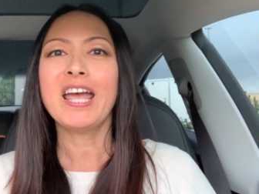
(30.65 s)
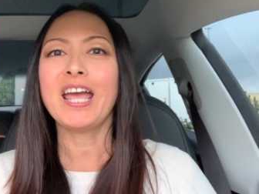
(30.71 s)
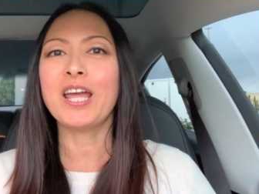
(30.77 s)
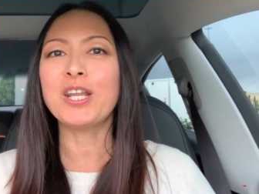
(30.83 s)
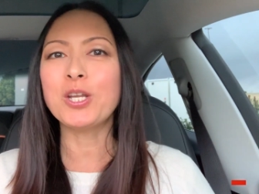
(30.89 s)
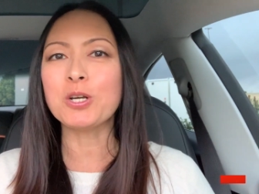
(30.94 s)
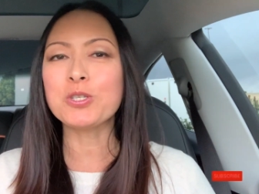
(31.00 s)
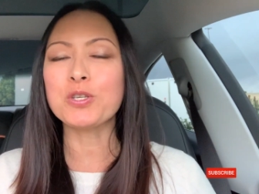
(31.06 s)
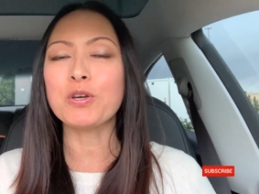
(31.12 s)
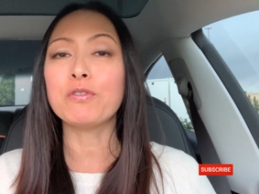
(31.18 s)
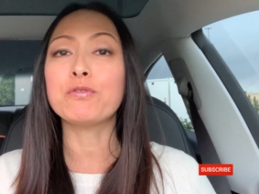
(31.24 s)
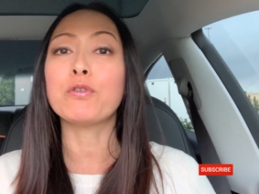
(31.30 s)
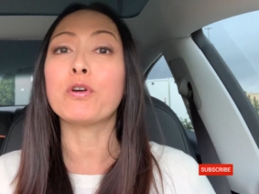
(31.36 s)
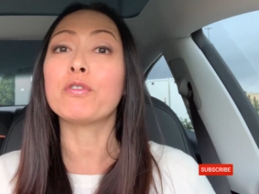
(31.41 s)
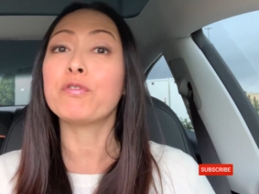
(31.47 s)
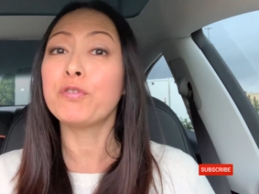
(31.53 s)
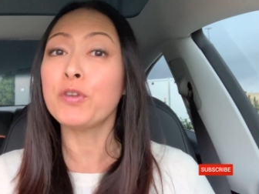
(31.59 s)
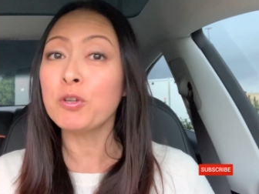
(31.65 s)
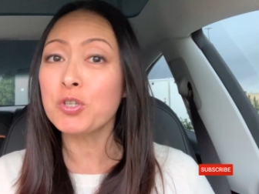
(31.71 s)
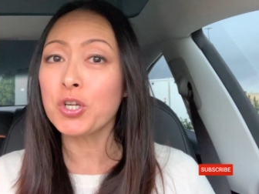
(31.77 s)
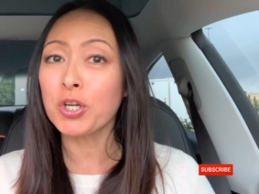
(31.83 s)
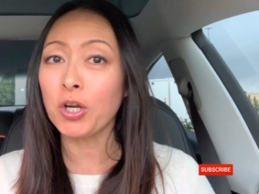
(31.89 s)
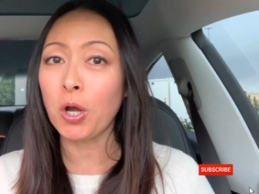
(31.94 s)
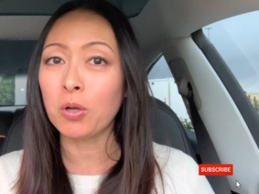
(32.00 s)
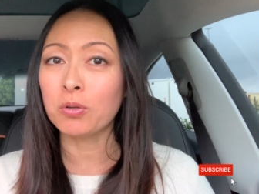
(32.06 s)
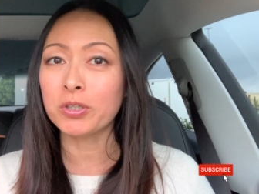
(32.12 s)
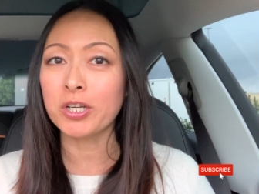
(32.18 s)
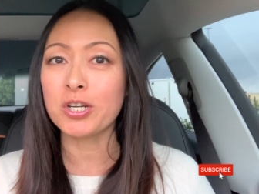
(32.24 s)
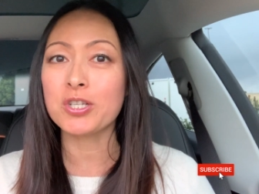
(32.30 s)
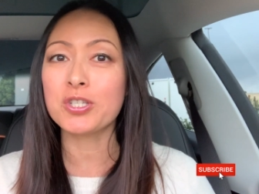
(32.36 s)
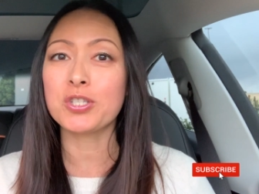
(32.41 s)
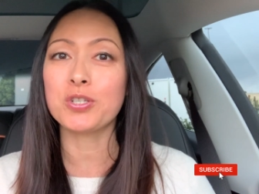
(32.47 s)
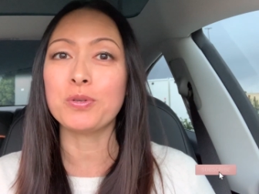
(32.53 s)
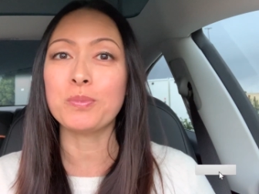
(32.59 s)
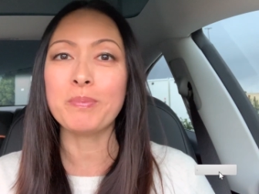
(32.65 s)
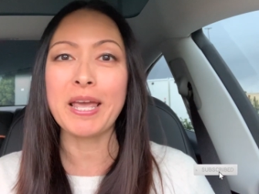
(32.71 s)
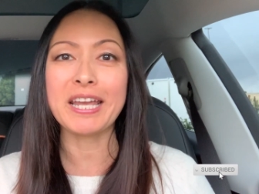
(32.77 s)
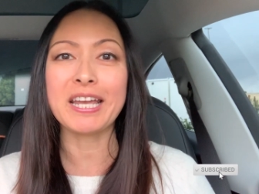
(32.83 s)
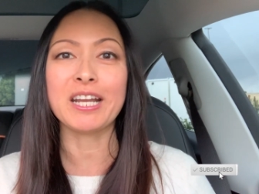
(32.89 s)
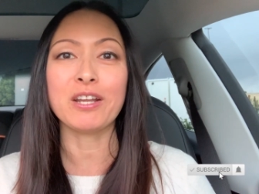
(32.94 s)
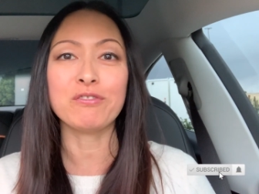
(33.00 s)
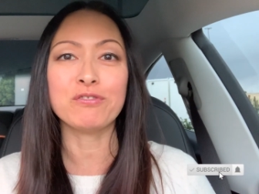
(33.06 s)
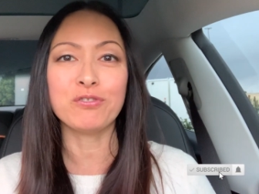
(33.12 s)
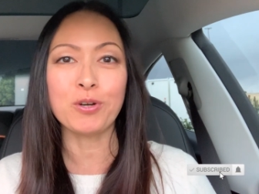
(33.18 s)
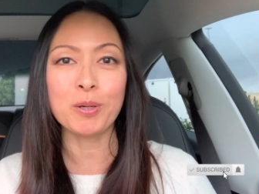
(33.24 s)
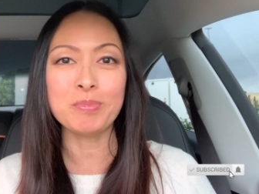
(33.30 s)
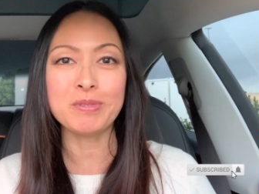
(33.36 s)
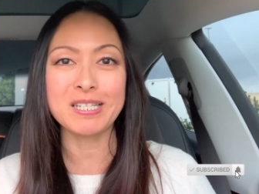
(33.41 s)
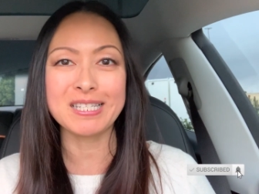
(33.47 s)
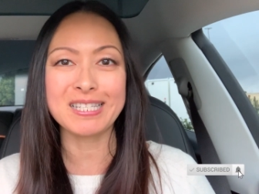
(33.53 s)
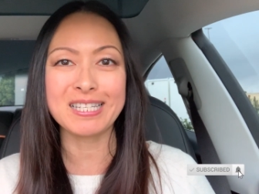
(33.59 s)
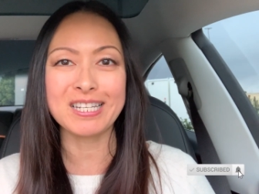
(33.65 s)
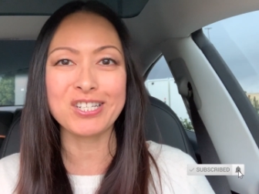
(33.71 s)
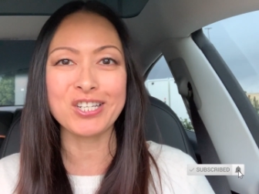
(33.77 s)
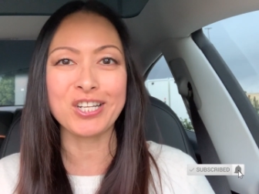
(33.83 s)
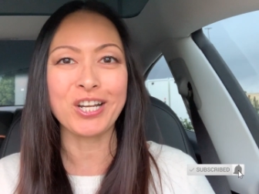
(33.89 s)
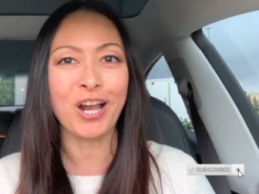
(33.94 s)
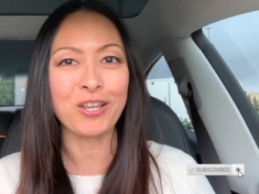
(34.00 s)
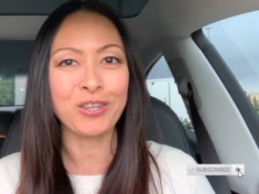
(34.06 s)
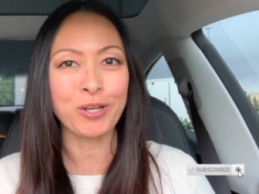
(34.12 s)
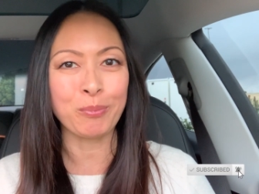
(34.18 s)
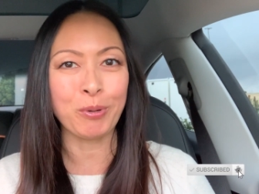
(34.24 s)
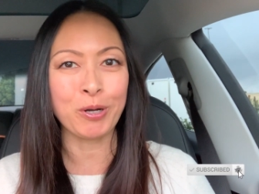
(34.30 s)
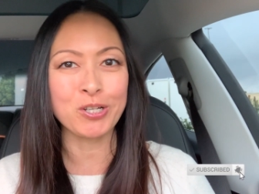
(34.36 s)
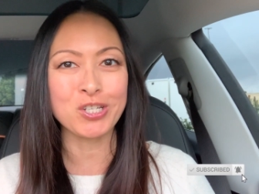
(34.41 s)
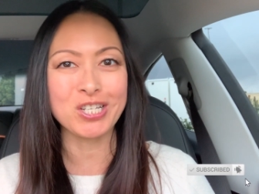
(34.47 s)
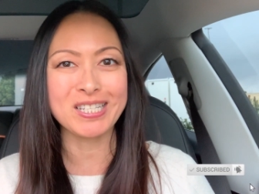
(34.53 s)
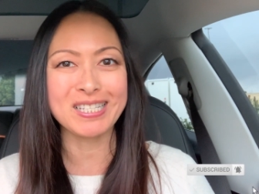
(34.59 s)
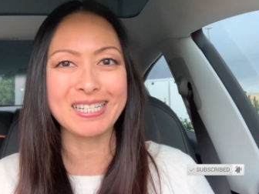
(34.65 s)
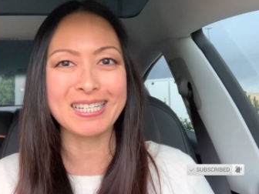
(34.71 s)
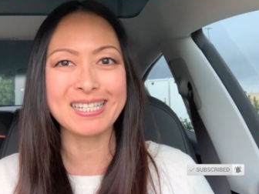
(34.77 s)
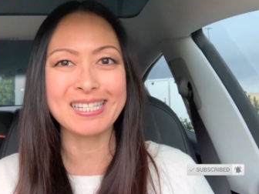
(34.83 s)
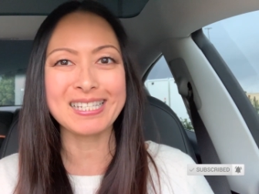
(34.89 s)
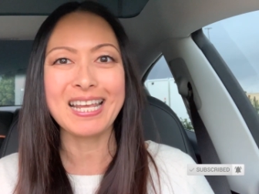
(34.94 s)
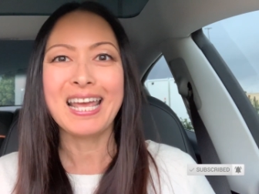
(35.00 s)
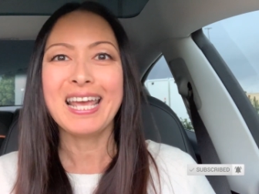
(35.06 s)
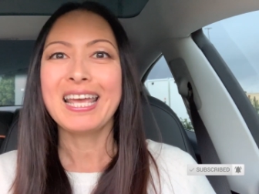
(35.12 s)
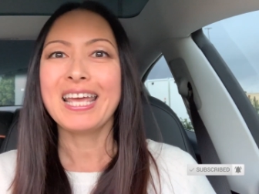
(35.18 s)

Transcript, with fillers: and also for future owners to make an informed decision on their purchases.